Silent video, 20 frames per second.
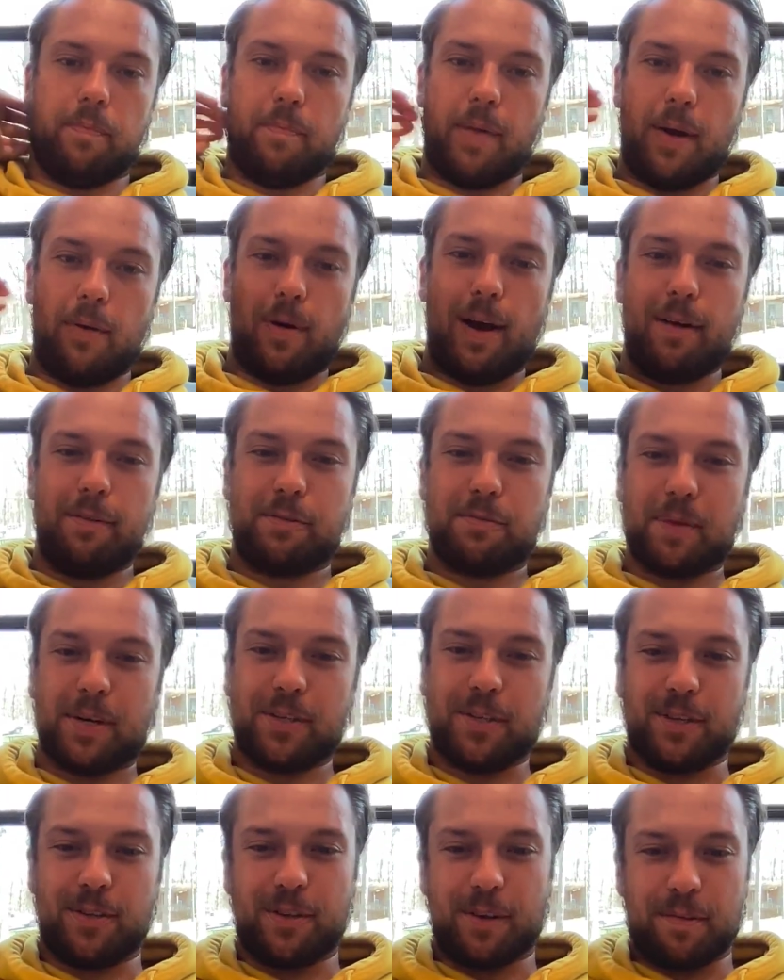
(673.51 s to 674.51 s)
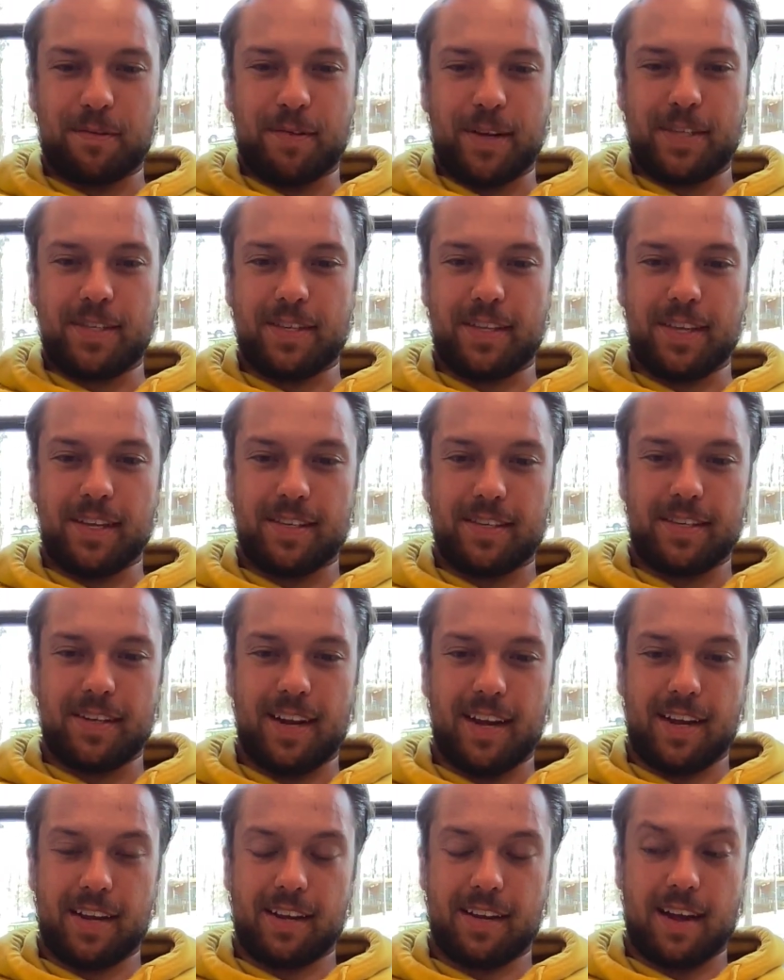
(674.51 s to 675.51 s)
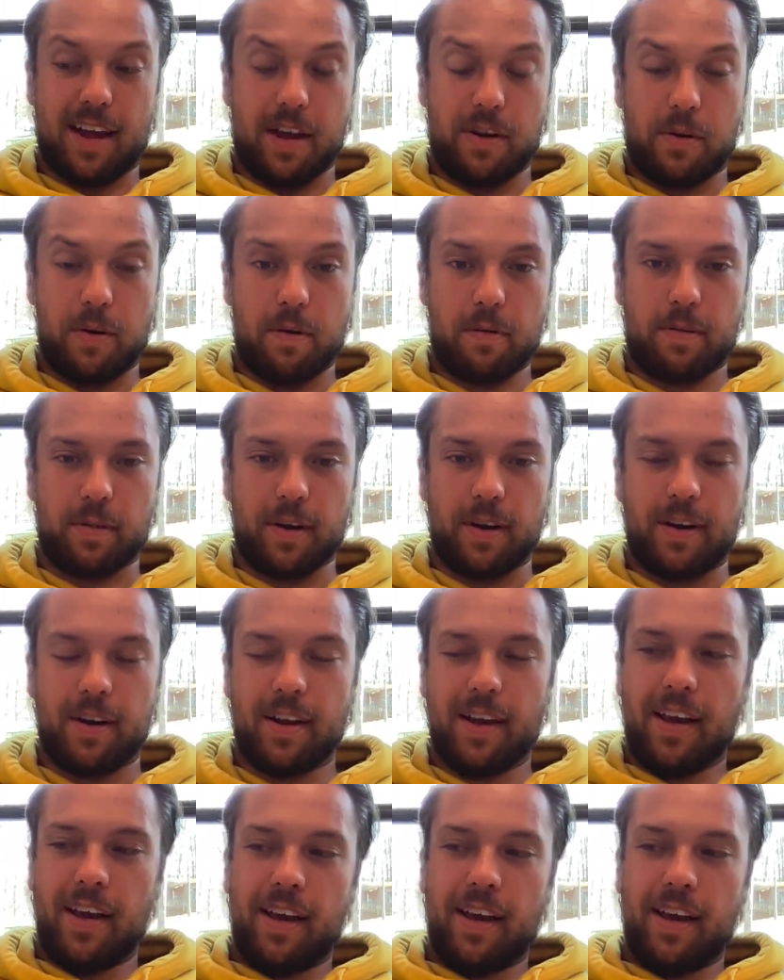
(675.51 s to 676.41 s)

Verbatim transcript: My wife especially took offense to this, and I, I agree with her